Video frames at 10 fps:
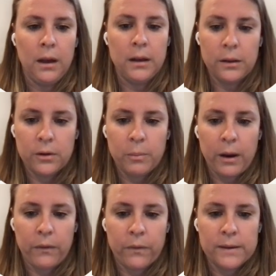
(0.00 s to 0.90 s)
Another
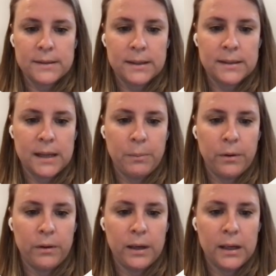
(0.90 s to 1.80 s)
breakfast
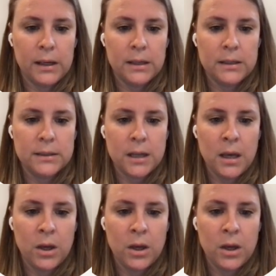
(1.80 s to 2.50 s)
example is